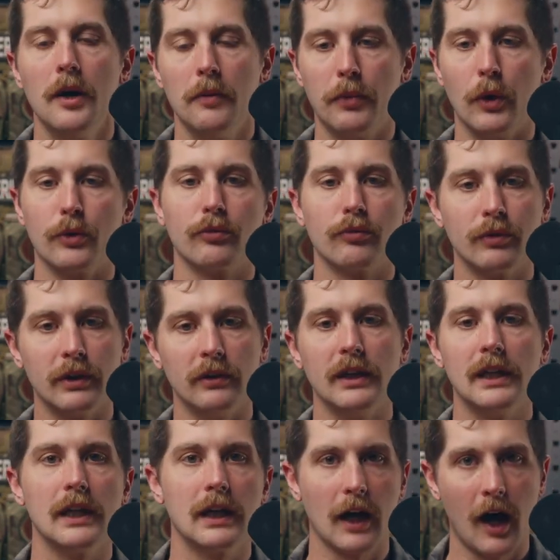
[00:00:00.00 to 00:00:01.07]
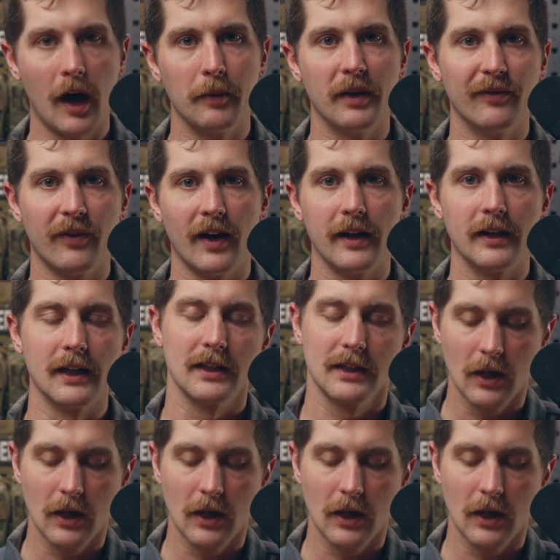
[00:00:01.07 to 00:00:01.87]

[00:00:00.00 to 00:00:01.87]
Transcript: both really common findings.